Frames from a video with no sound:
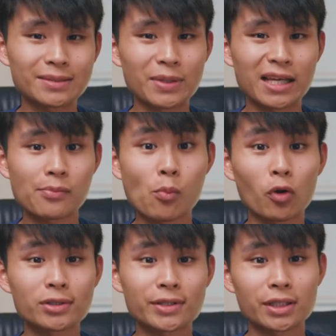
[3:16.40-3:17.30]
as being
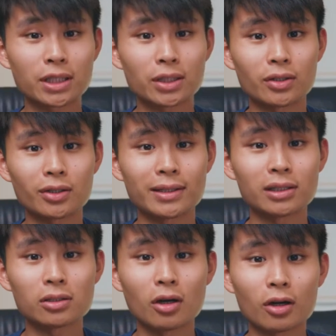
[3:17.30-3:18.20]
more secure in
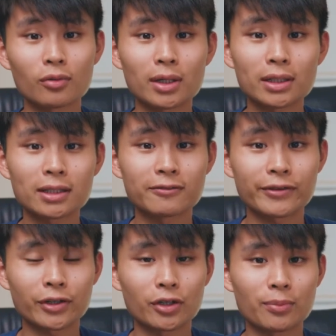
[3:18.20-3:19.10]
the long run if
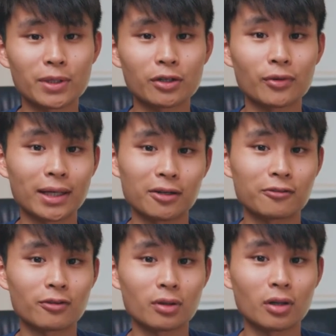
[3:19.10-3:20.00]
you're going to be going out
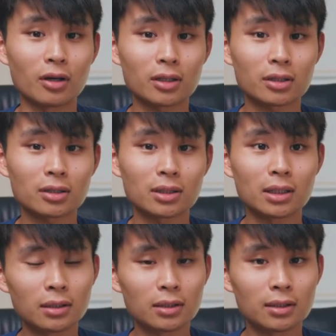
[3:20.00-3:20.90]
for longer,
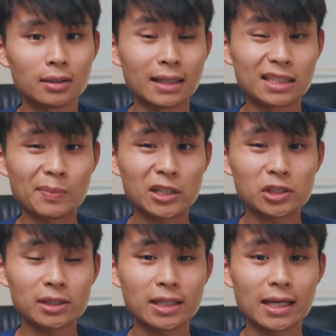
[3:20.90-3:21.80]

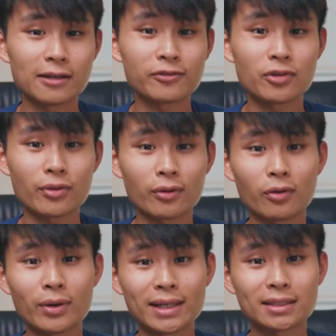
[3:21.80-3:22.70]
especially if you
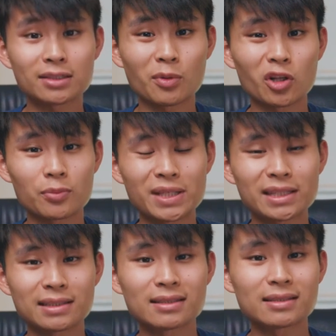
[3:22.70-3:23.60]
throw in smaller
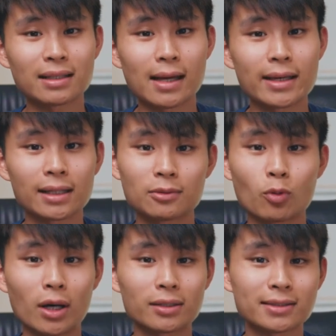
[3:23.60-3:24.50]
pieces like
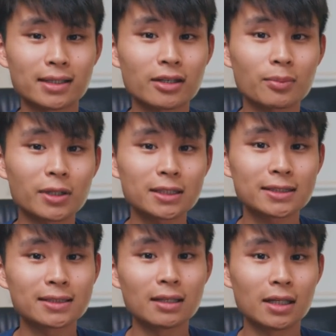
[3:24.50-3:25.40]
wireless
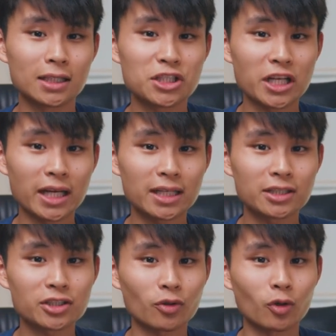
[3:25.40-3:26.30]
earbuds,
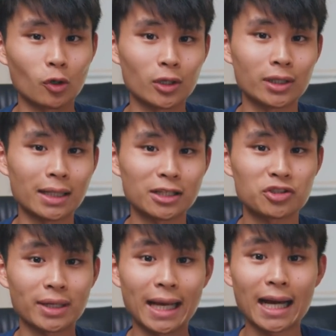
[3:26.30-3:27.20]
change or
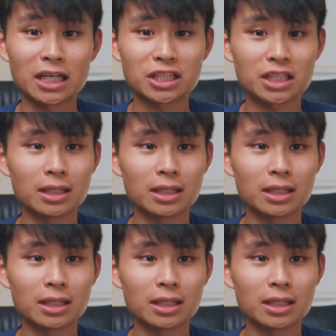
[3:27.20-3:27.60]
extra cash.